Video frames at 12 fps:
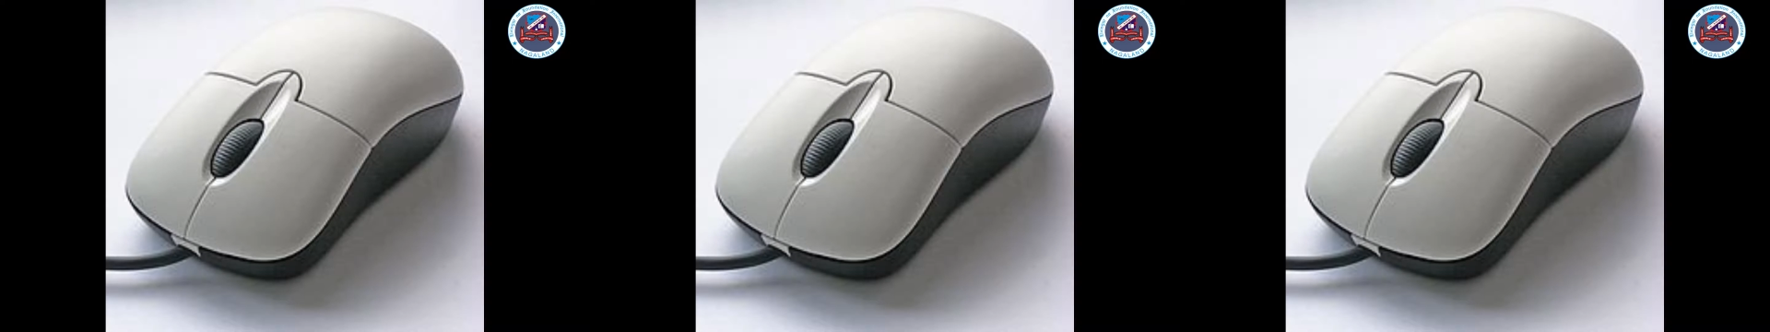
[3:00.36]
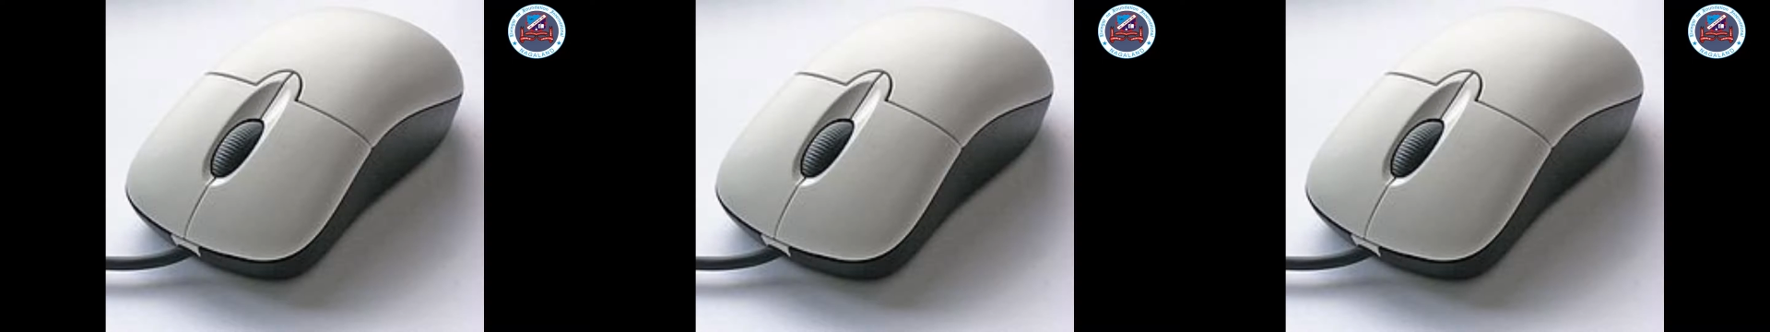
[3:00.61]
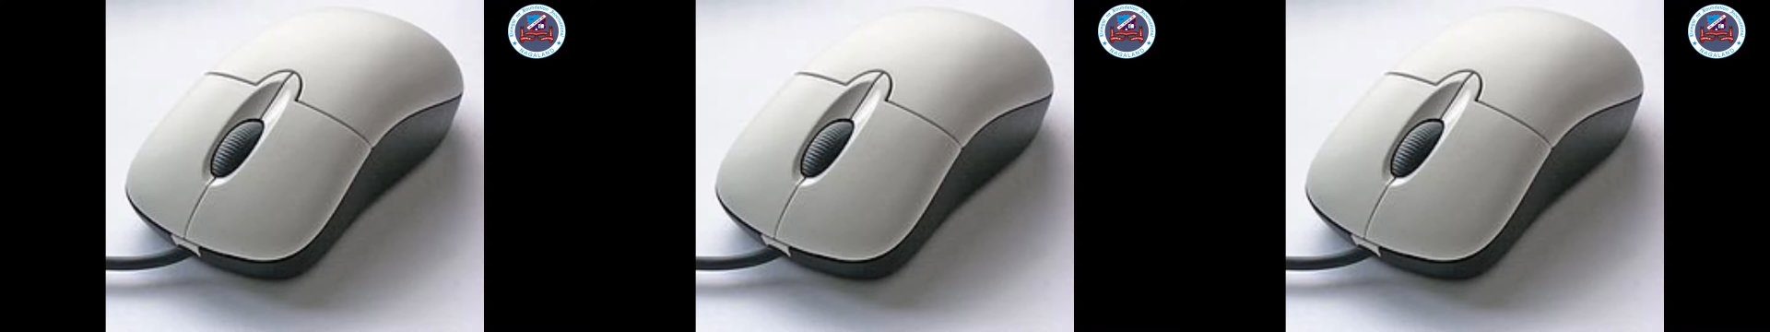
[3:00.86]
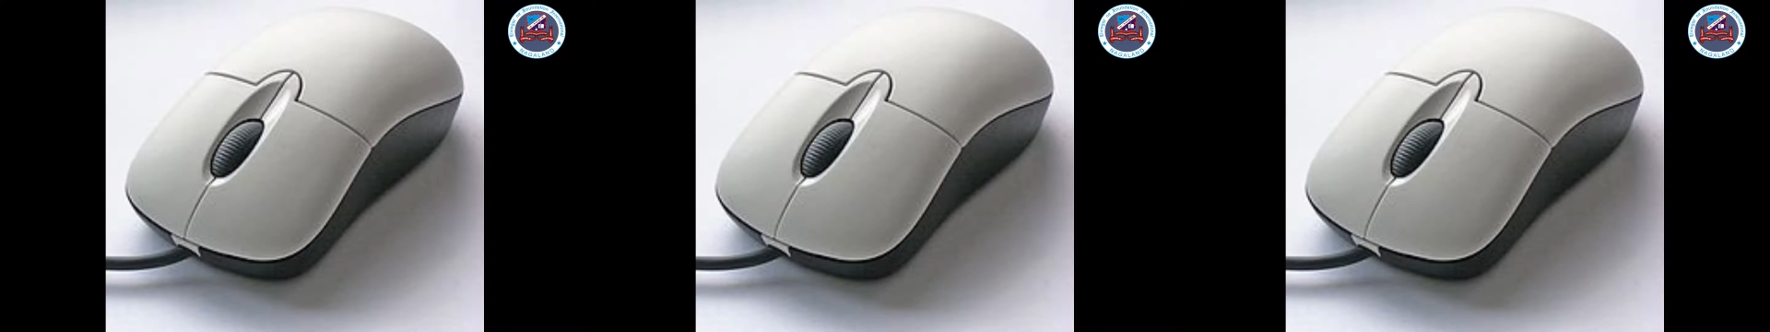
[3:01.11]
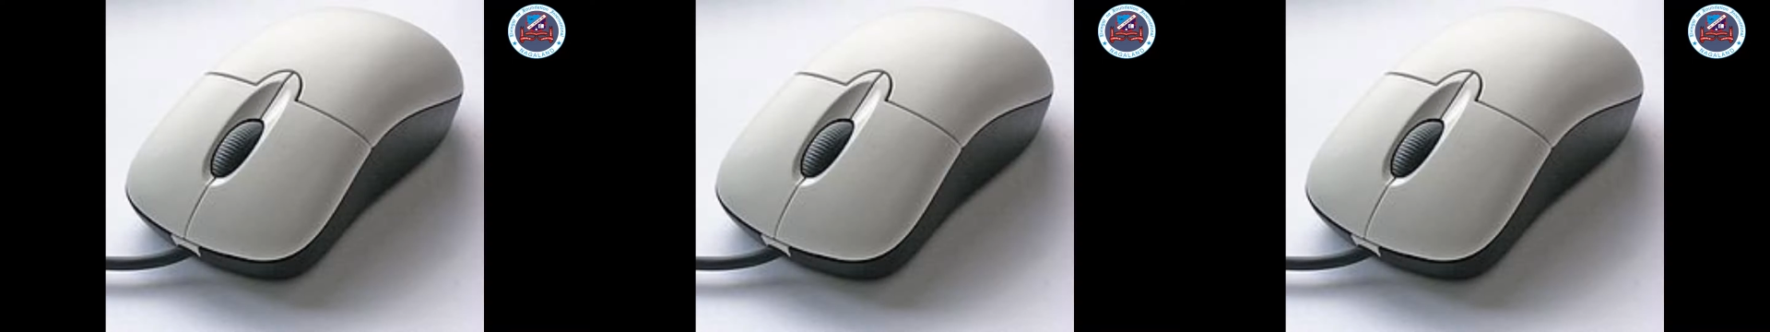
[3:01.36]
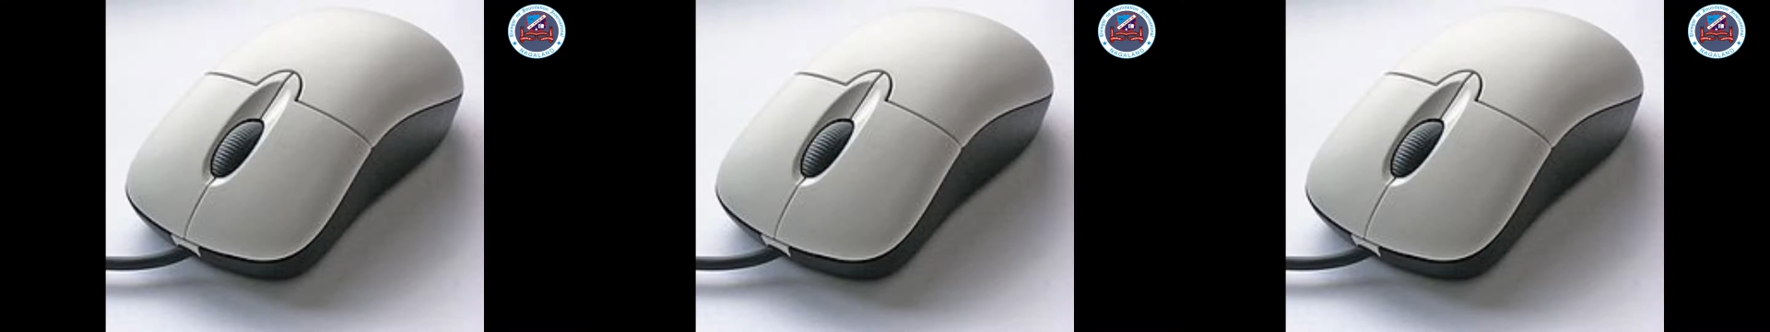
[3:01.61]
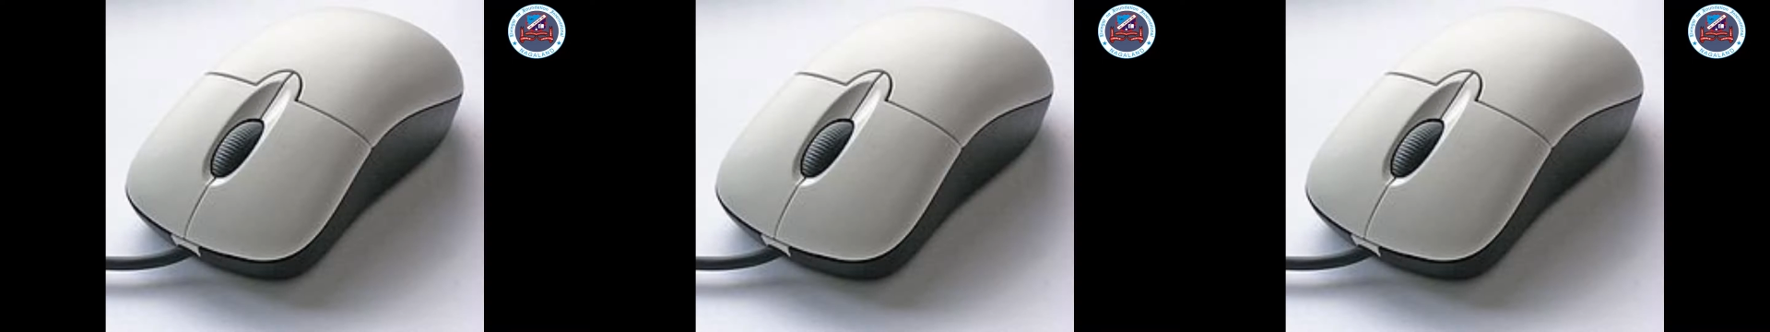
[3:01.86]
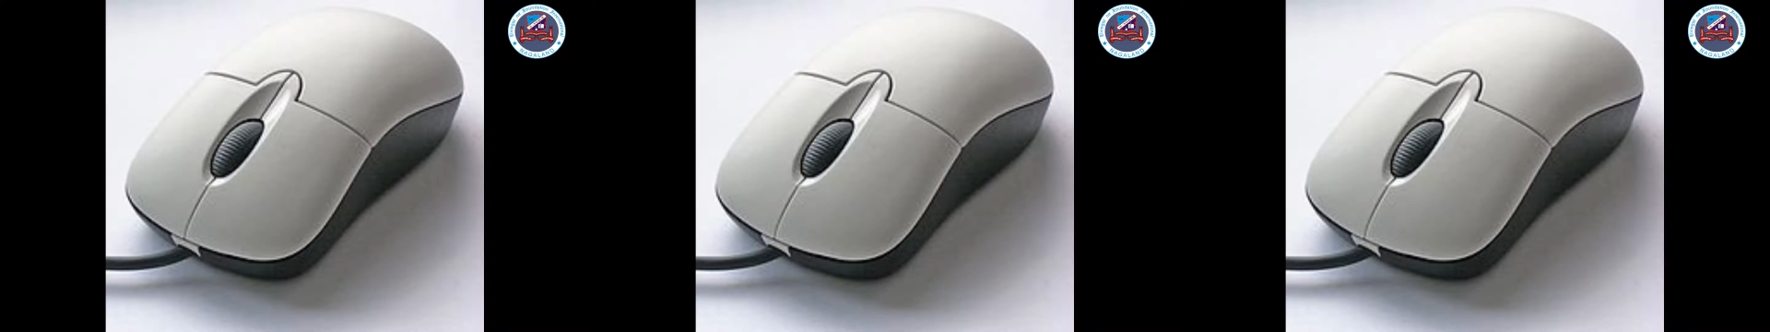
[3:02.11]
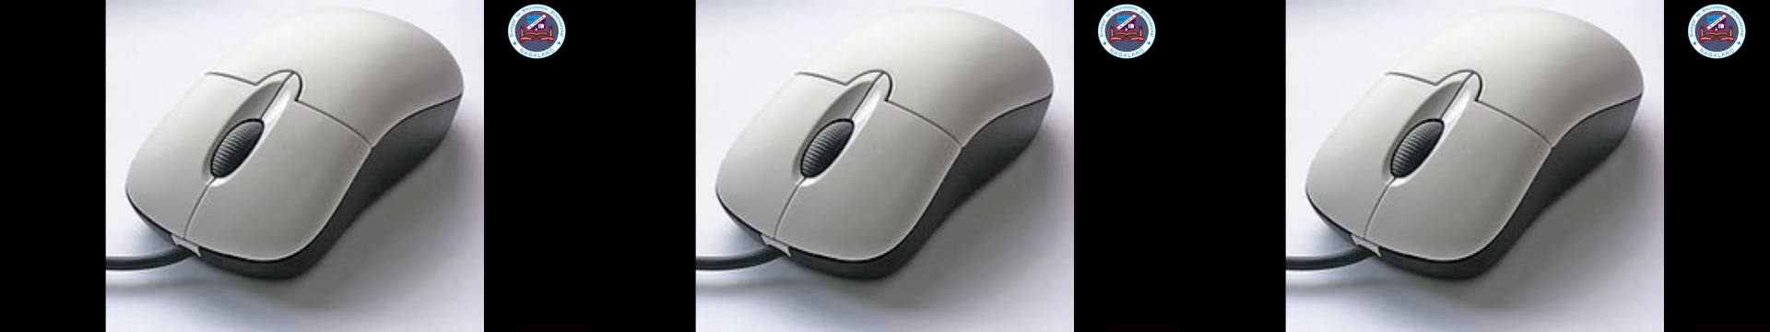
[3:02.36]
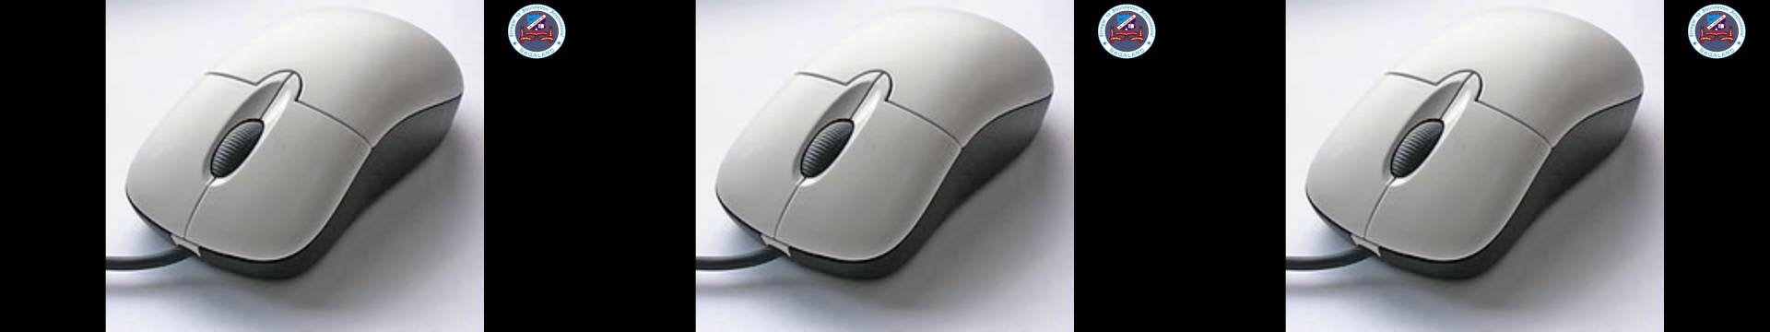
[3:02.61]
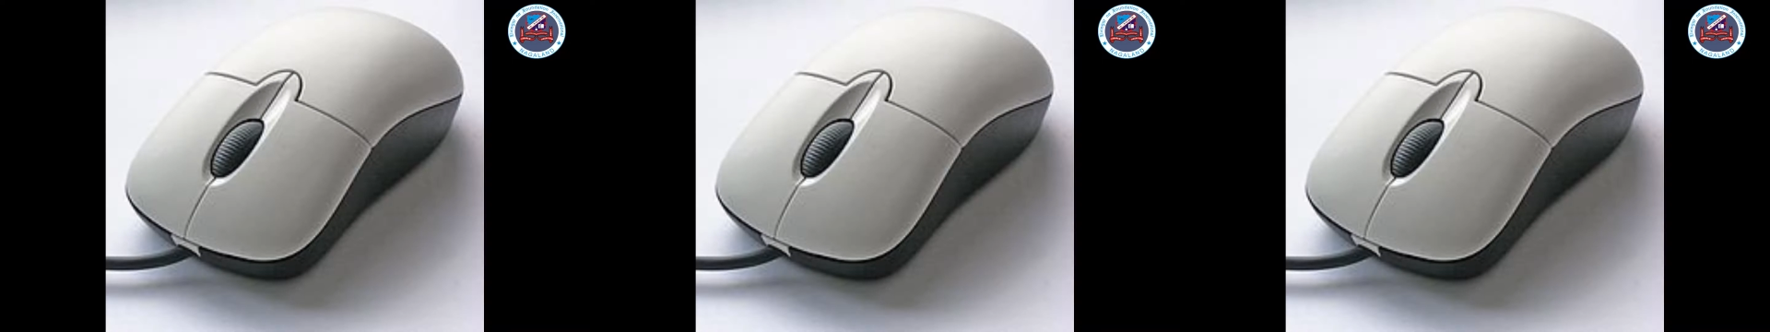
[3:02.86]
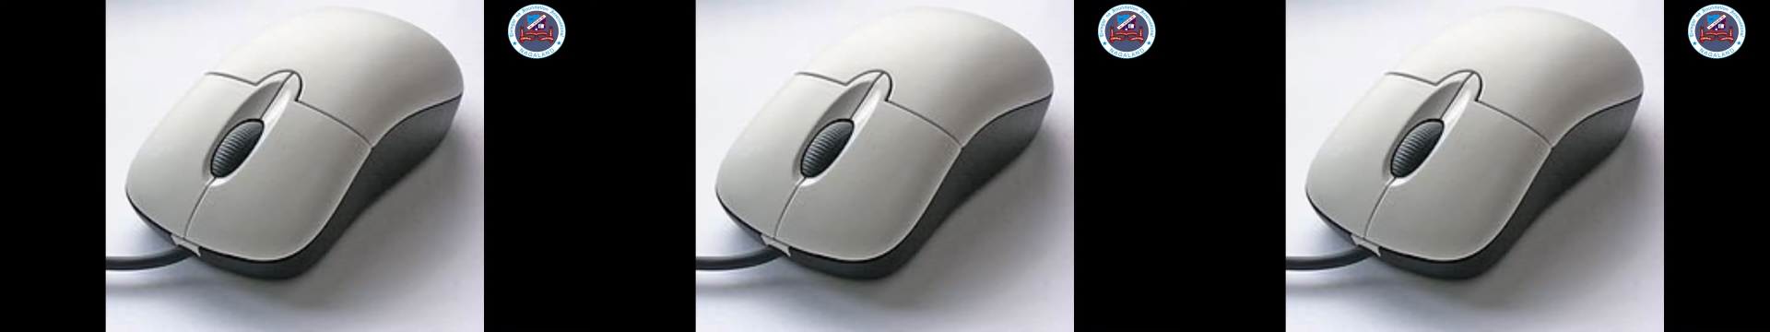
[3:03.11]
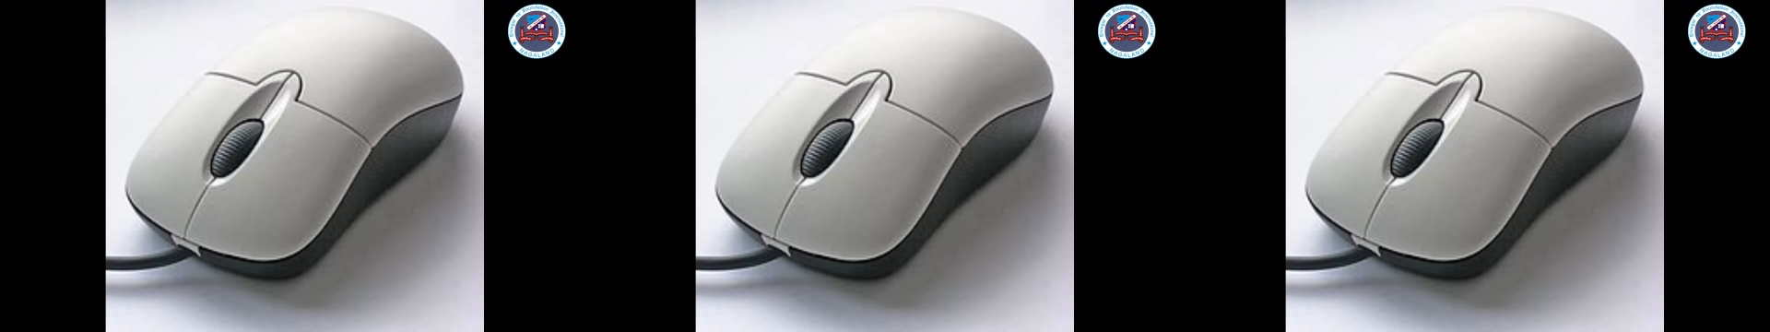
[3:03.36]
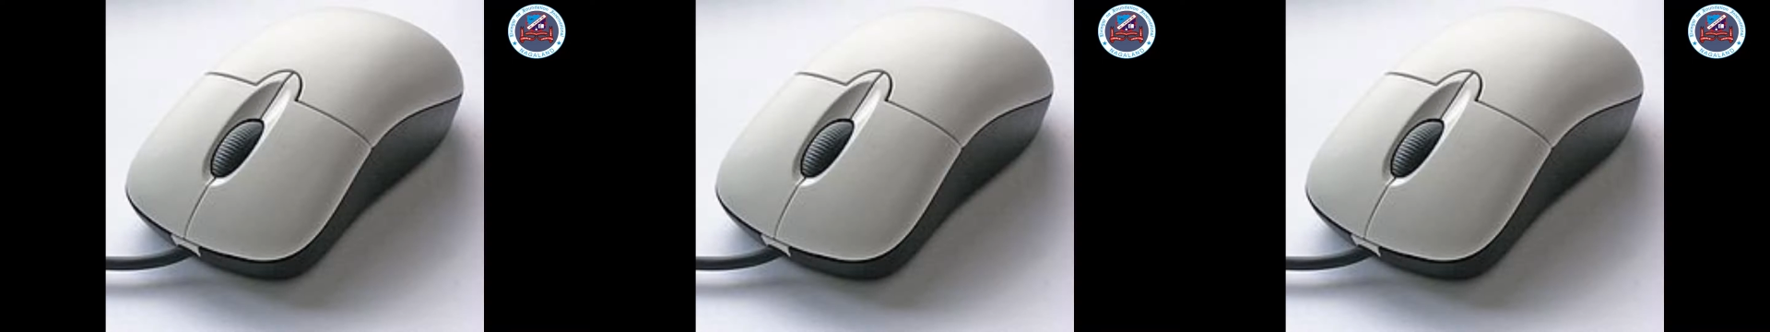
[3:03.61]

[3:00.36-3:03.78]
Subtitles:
[unreadable: no face in view]